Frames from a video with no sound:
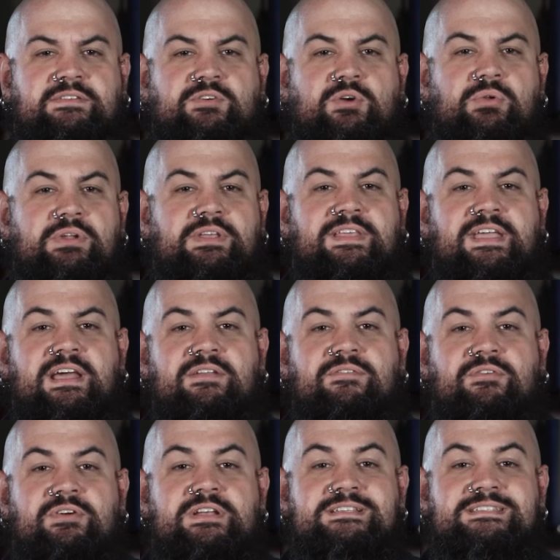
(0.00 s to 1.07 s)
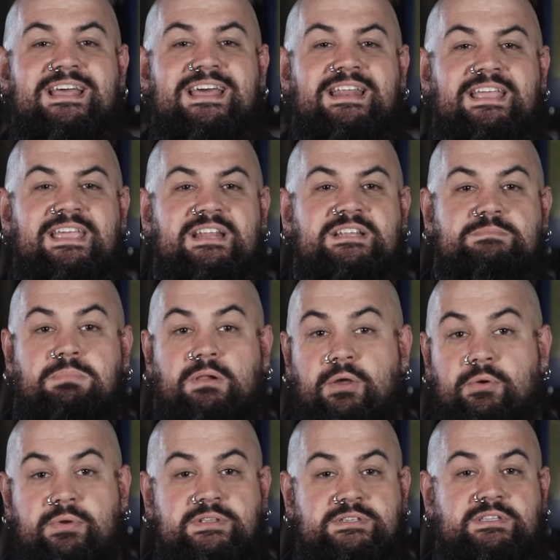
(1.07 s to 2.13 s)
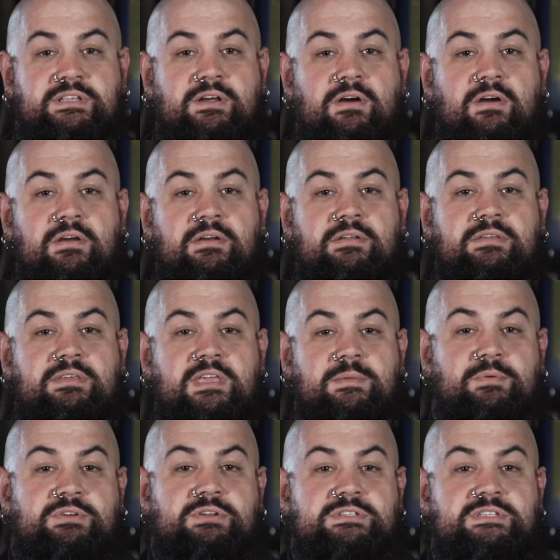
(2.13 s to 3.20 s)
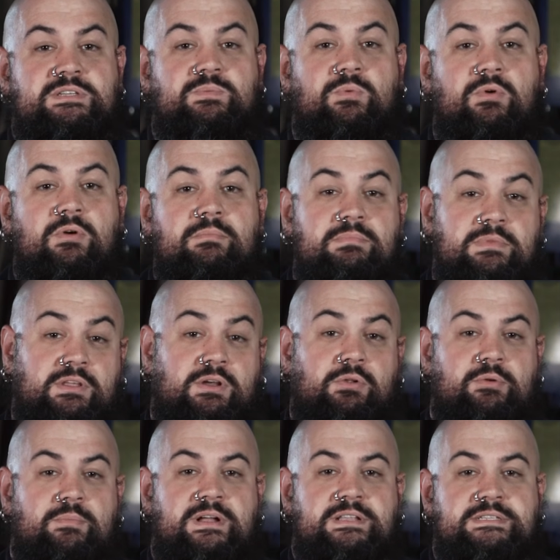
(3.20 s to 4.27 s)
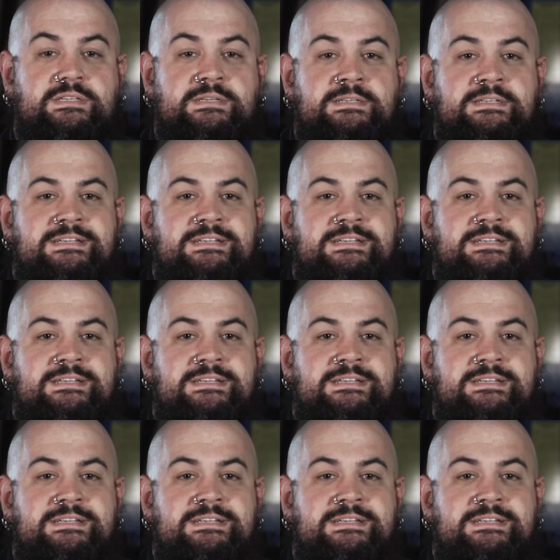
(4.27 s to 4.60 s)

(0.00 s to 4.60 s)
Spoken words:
of cooling the antifreeze, that heat is blown into the car to keep your tootsies warm in the colder months.